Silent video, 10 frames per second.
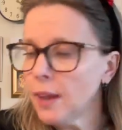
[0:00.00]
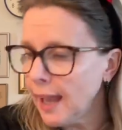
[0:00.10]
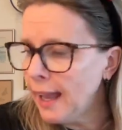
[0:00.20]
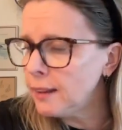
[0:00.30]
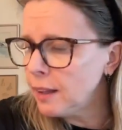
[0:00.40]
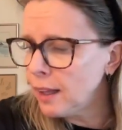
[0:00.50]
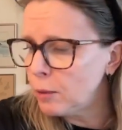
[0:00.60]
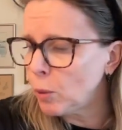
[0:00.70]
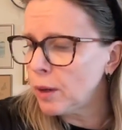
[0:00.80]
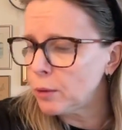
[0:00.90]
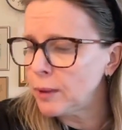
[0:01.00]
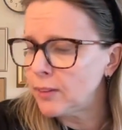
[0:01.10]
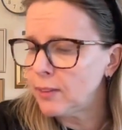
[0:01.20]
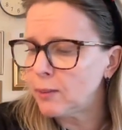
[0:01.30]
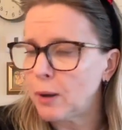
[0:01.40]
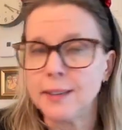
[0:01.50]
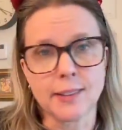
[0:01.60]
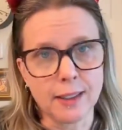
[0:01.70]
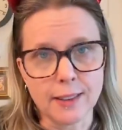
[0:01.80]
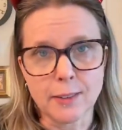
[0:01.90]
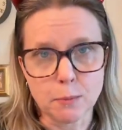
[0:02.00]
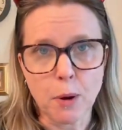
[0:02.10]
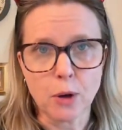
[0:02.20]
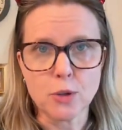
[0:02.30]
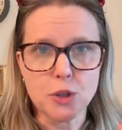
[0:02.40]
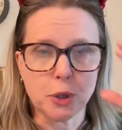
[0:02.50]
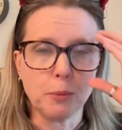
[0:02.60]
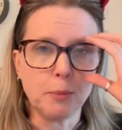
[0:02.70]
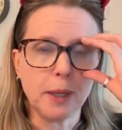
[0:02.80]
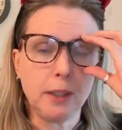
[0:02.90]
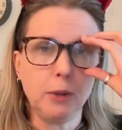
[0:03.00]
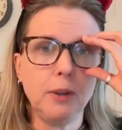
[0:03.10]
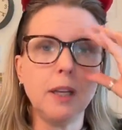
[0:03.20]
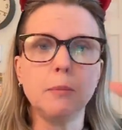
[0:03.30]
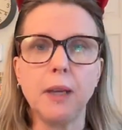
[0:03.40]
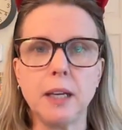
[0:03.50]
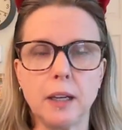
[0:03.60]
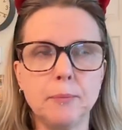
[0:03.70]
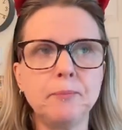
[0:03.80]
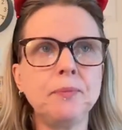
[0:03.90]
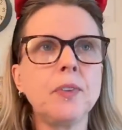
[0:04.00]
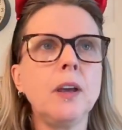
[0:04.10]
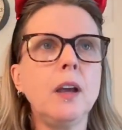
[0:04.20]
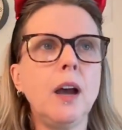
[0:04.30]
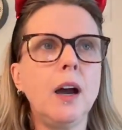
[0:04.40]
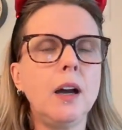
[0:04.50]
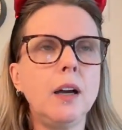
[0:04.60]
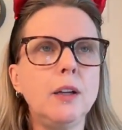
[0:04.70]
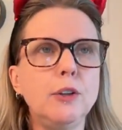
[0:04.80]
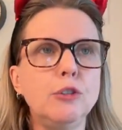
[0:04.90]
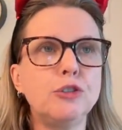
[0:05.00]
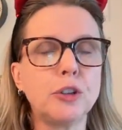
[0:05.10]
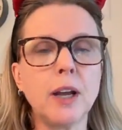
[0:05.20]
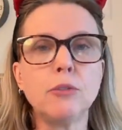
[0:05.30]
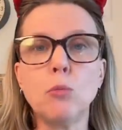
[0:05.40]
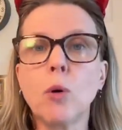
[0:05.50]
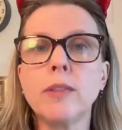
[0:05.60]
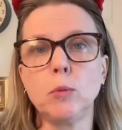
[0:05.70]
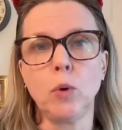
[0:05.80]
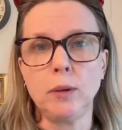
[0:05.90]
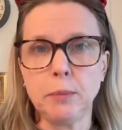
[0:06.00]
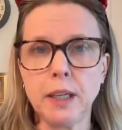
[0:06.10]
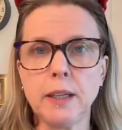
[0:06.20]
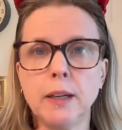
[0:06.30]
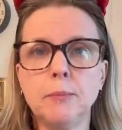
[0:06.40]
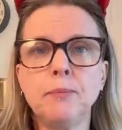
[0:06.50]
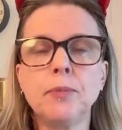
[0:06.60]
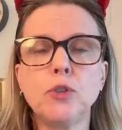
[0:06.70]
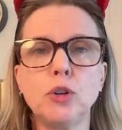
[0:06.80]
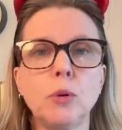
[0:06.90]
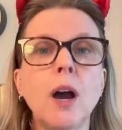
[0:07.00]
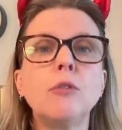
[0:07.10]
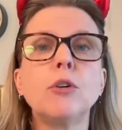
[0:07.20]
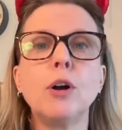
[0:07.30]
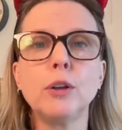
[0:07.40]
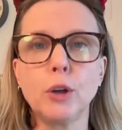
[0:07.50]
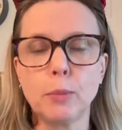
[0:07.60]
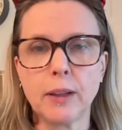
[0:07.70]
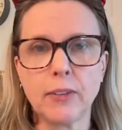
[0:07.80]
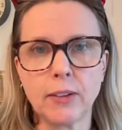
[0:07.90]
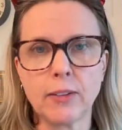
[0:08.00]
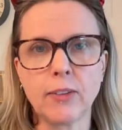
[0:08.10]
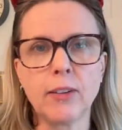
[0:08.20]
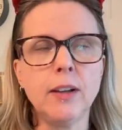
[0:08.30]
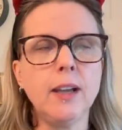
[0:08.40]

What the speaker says: and one of the reasons why is the next part too. But you need a medium. You should have more than one medium to cover all your bases.